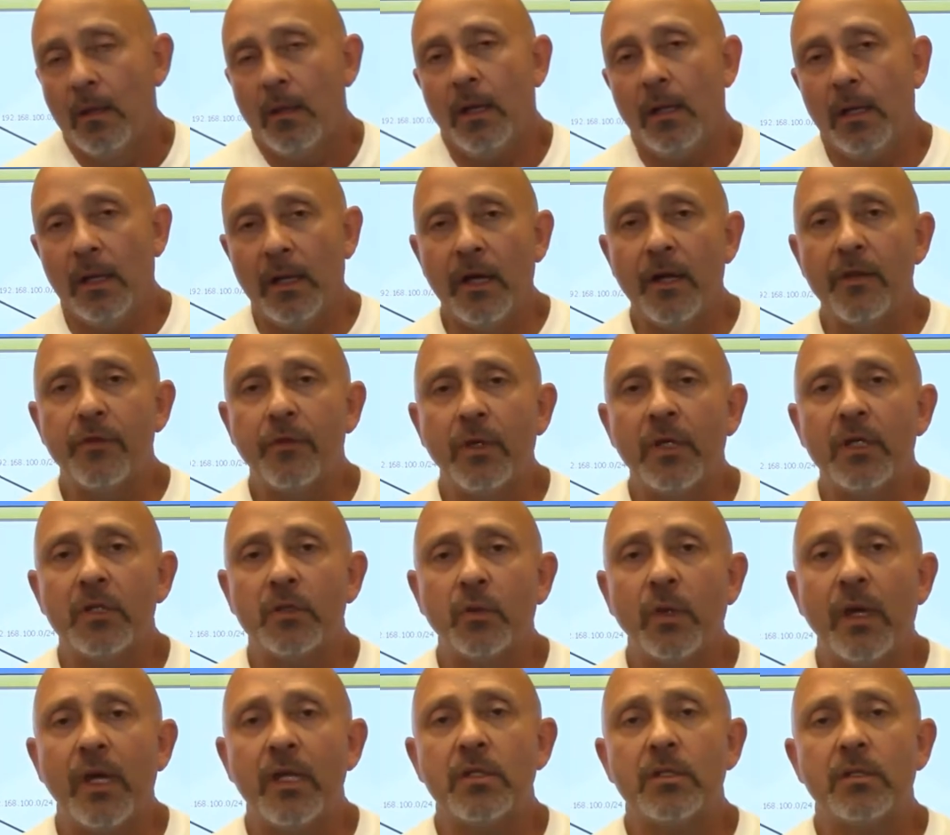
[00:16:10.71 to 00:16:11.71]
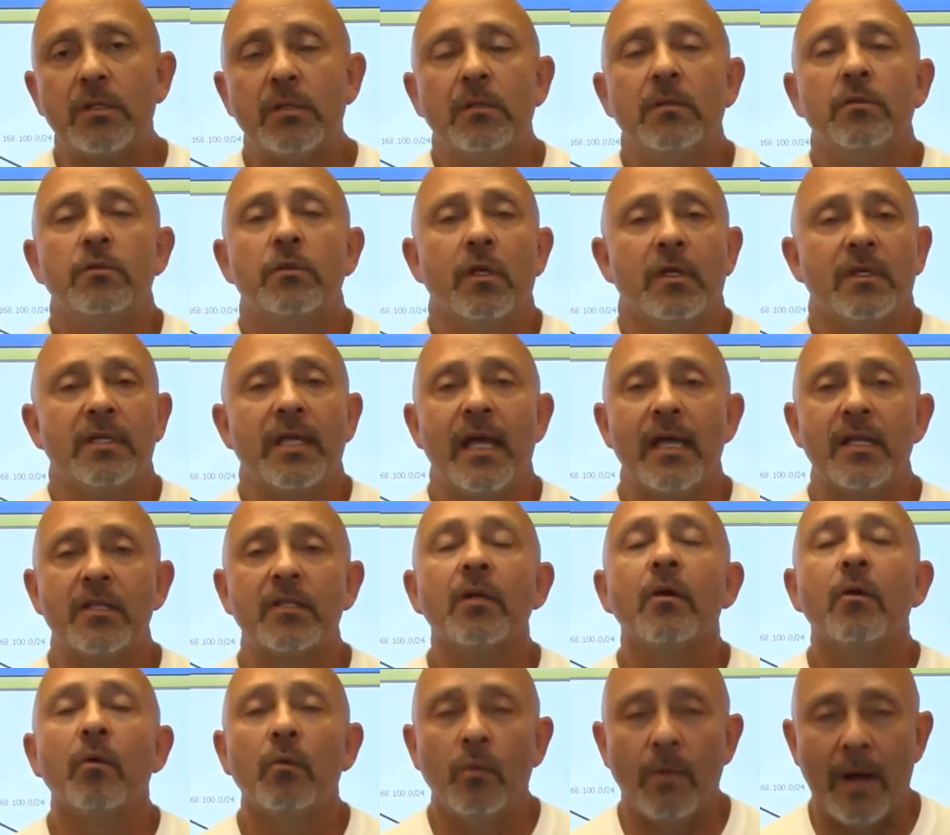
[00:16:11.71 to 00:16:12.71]
A layer 3 switch just
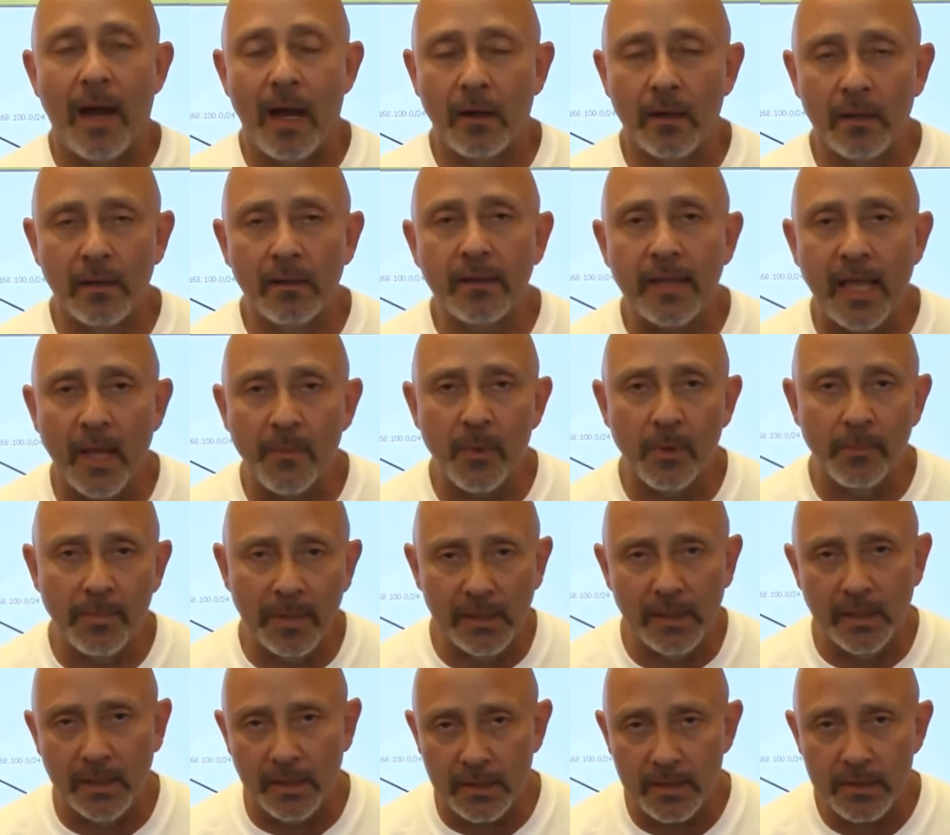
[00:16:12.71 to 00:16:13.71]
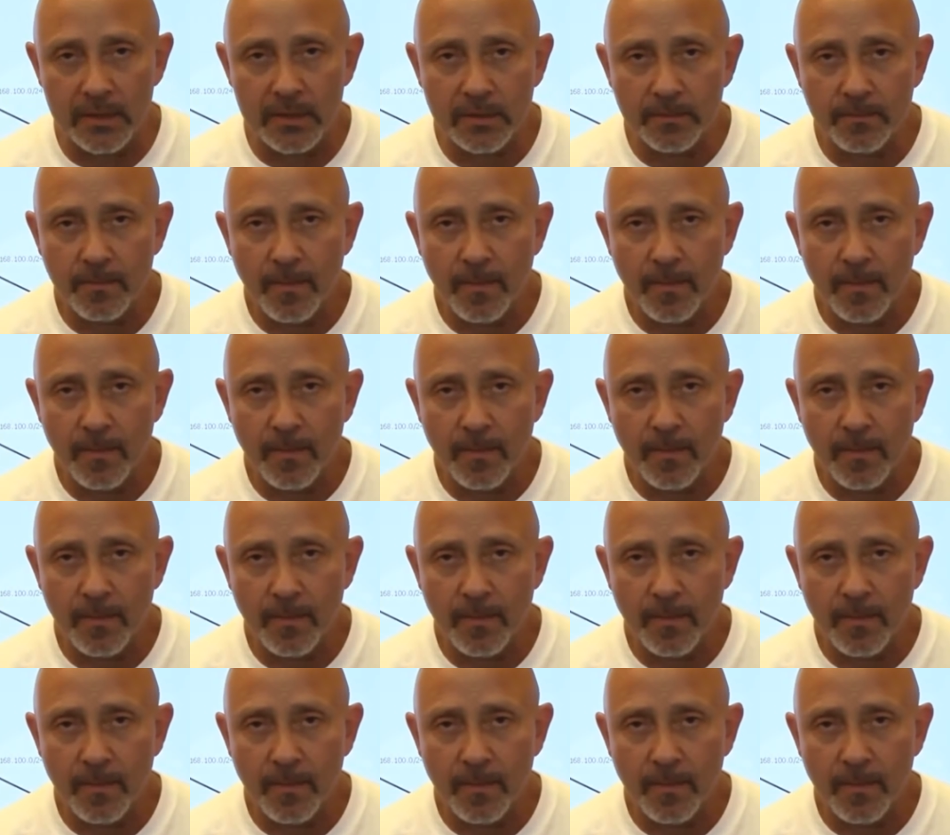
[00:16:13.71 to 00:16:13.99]
has routing capabilities.